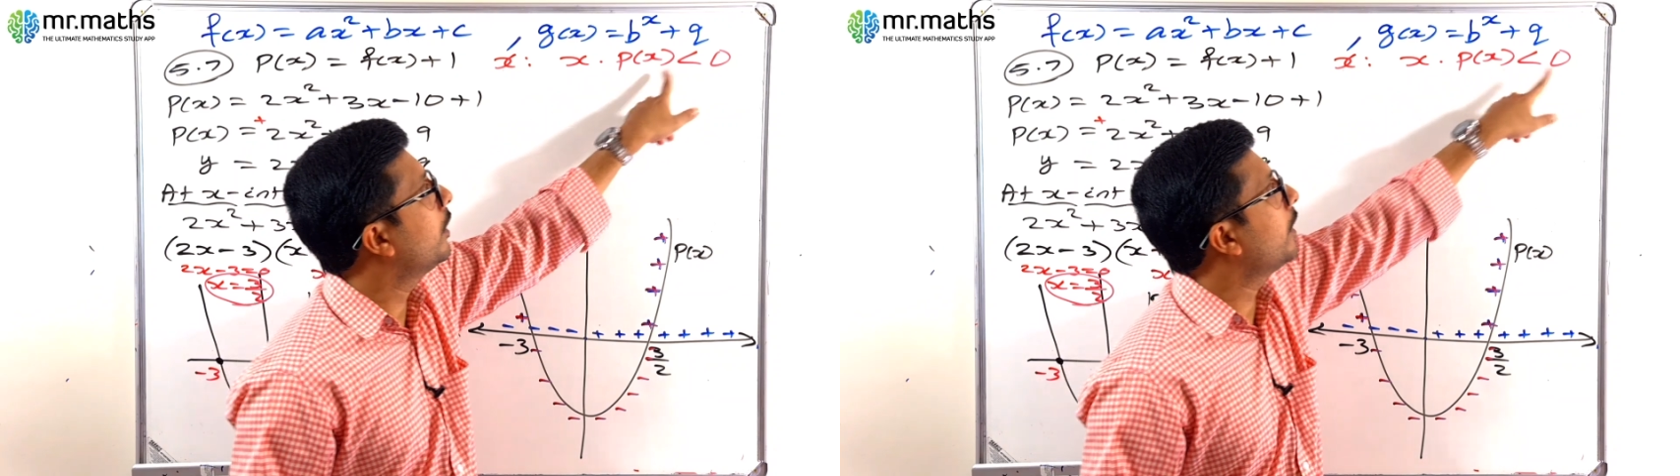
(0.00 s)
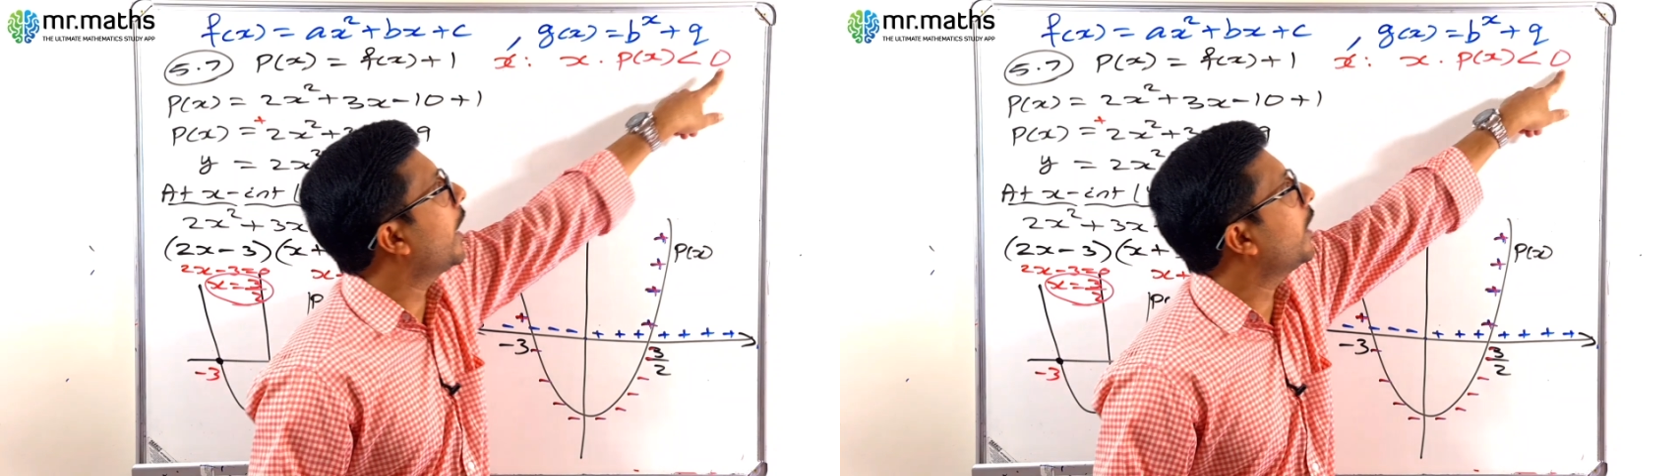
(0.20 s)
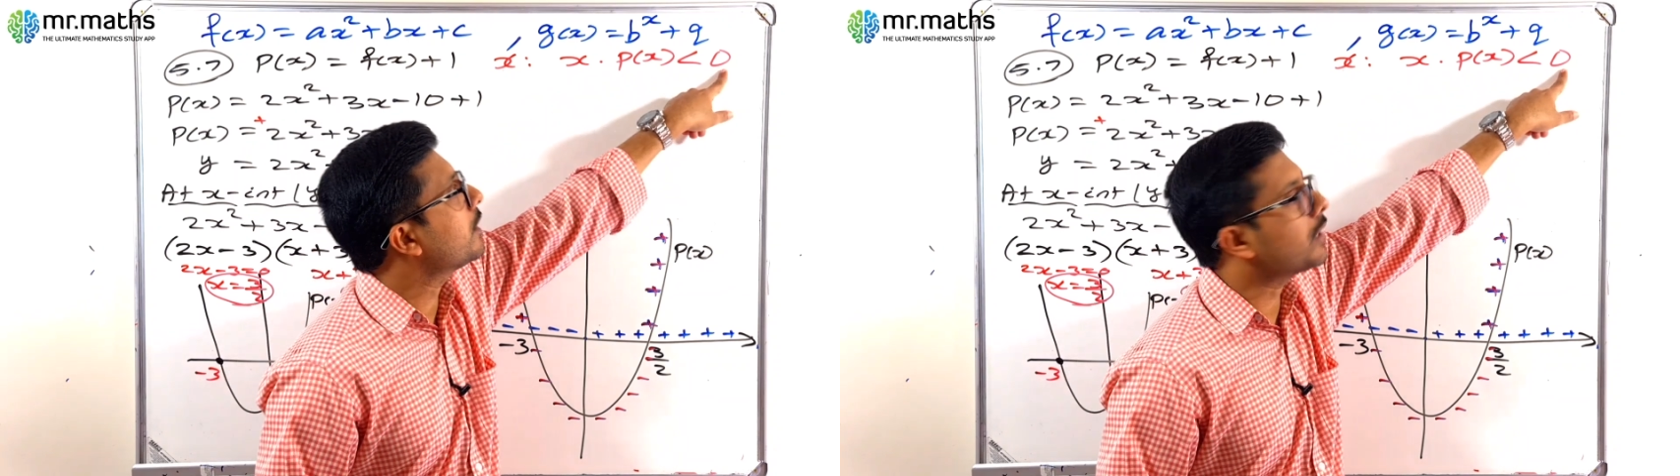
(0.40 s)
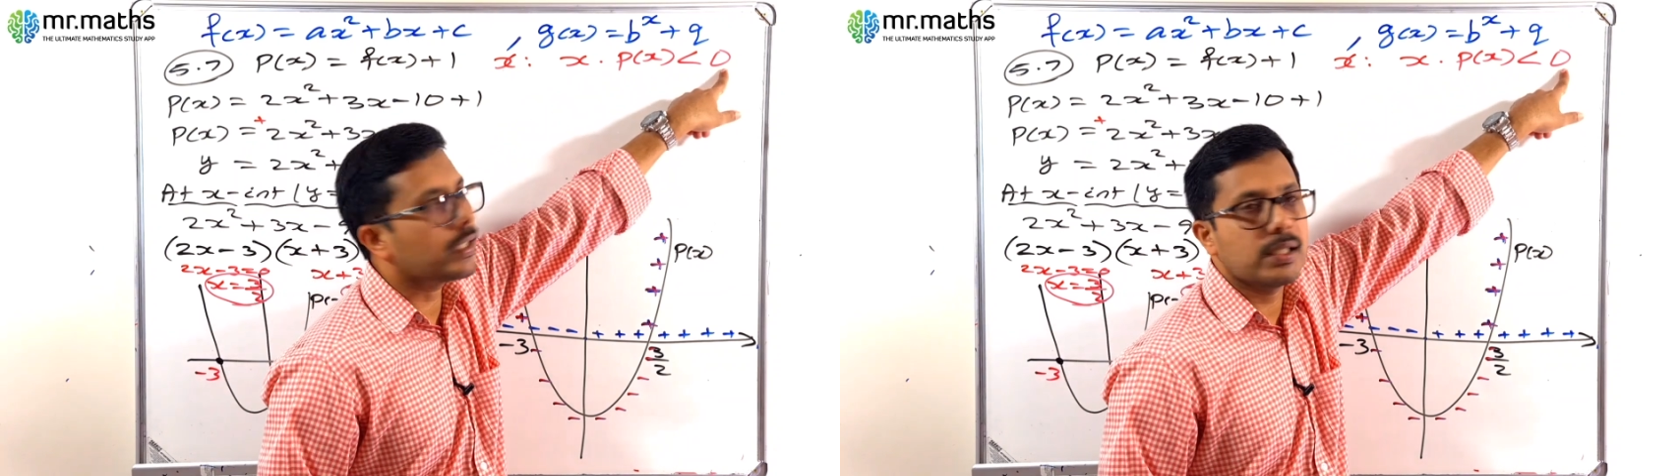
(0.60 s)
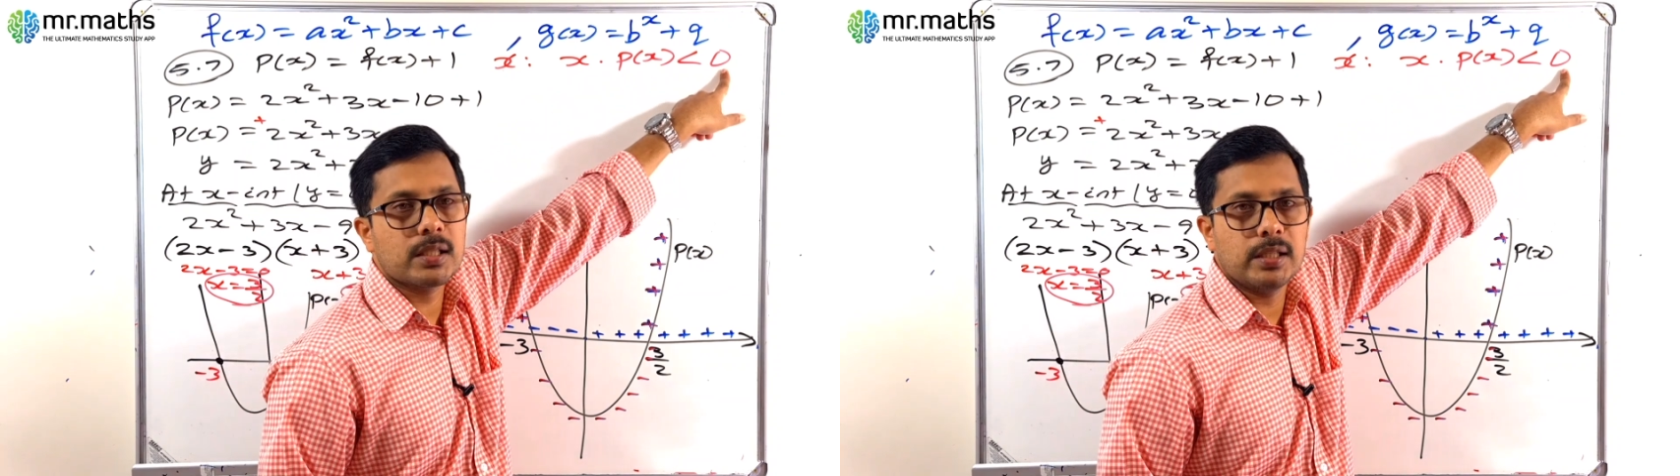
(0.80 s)
the answer
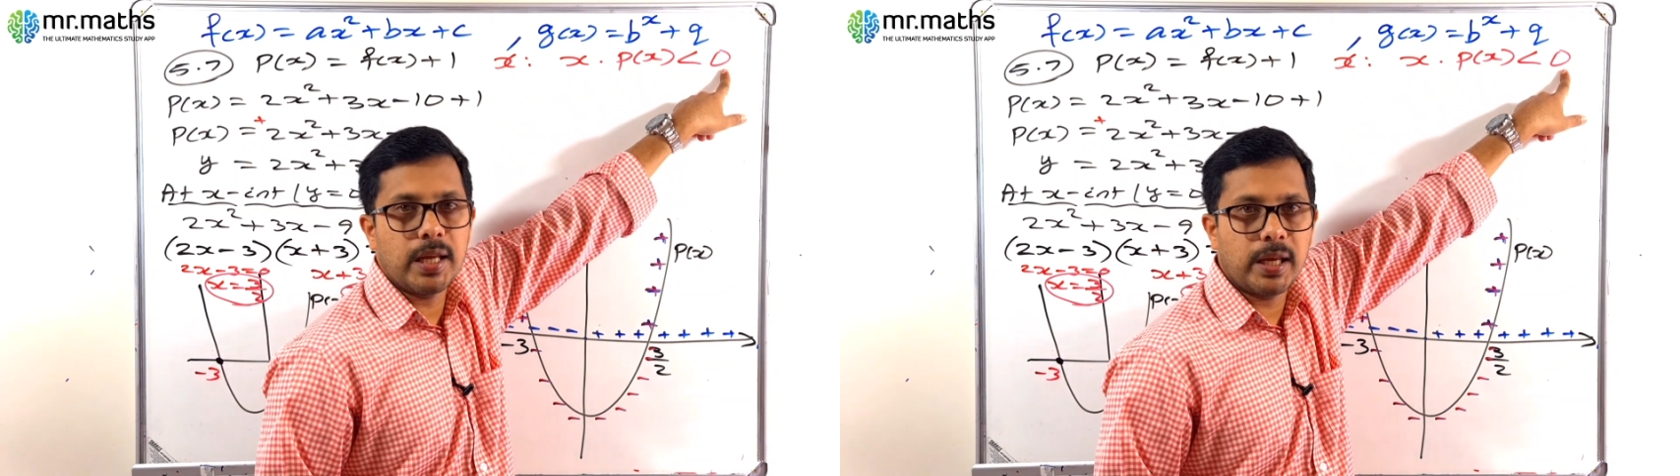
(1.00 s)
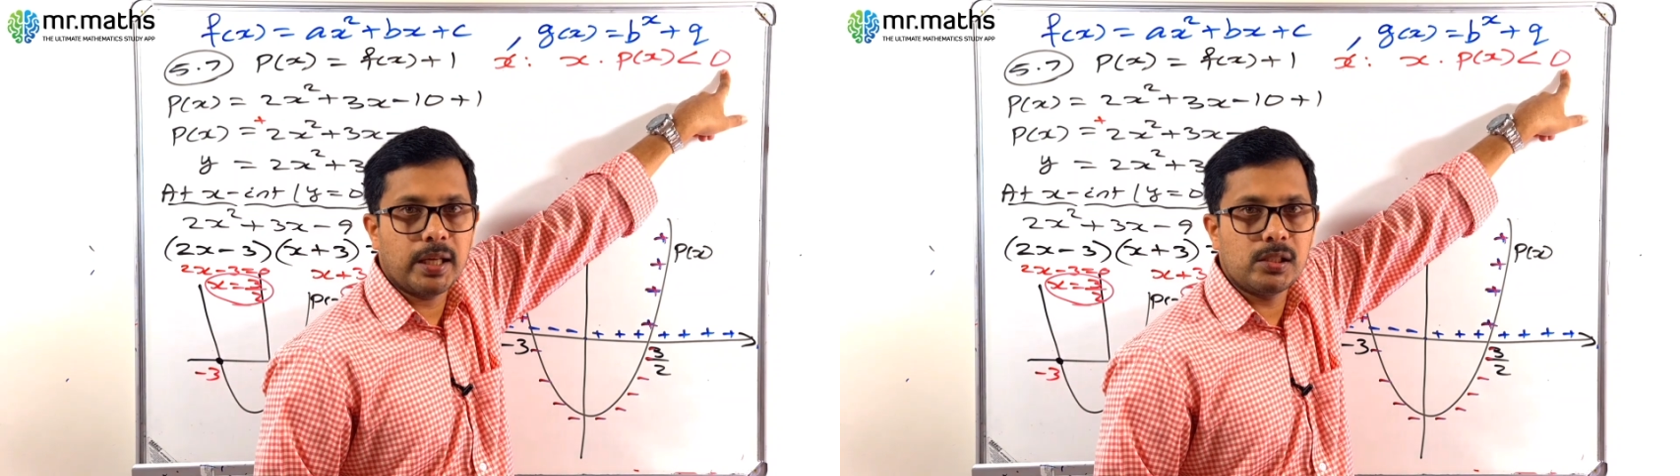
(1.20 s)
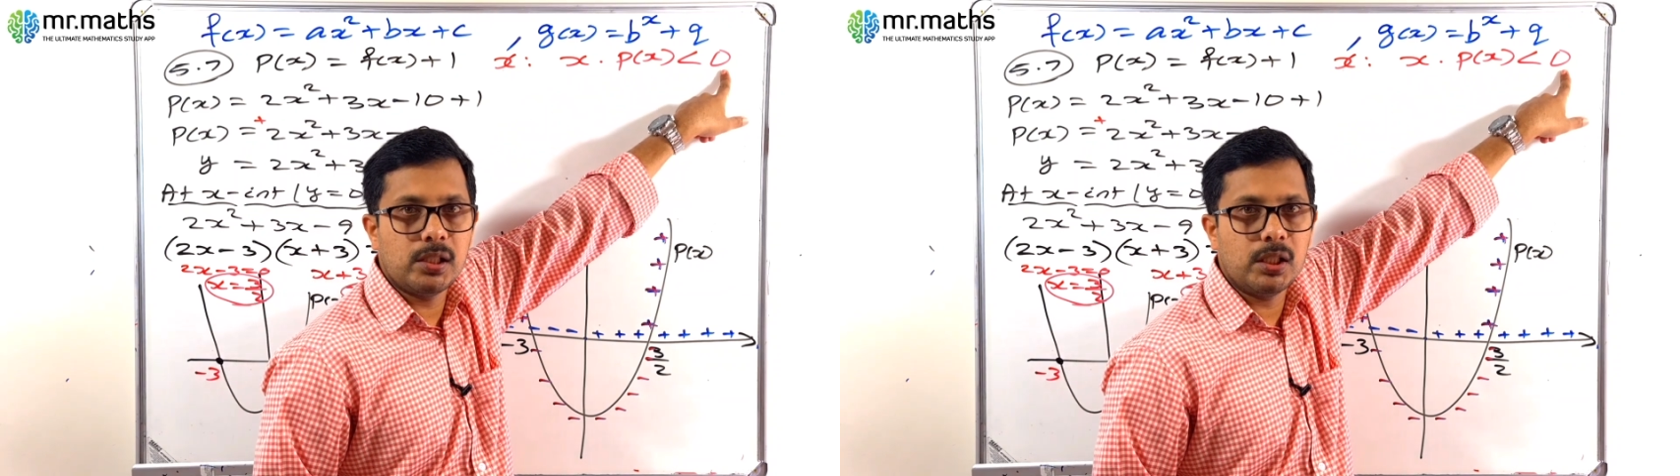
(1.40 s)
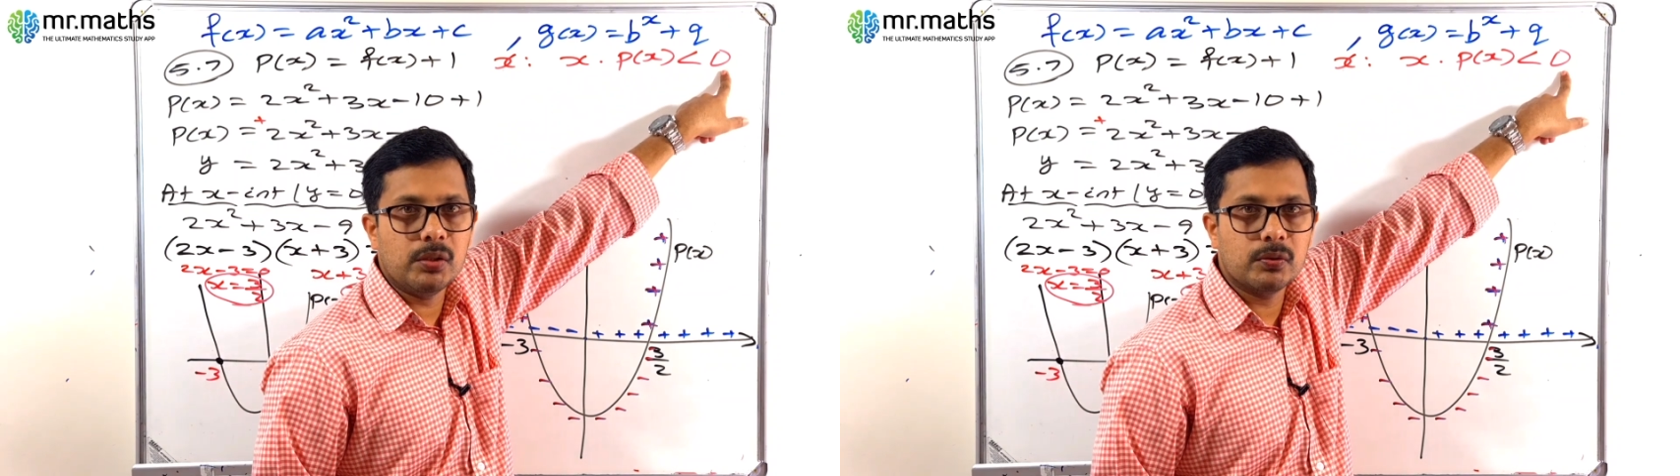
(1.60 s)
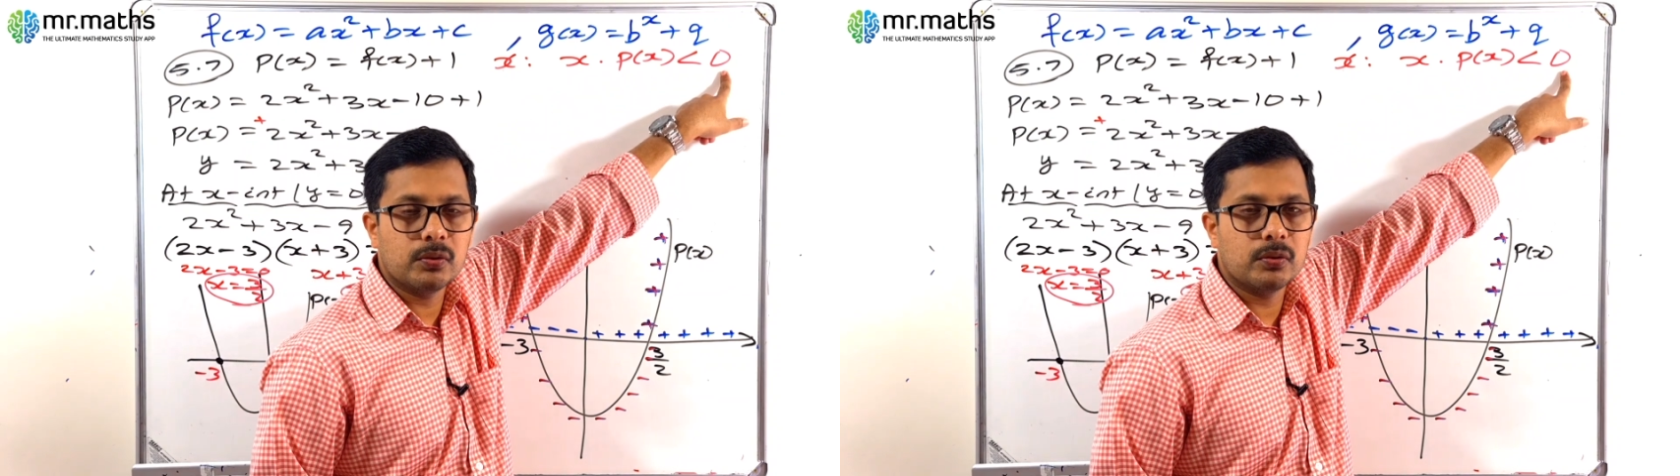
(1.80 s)
is negative.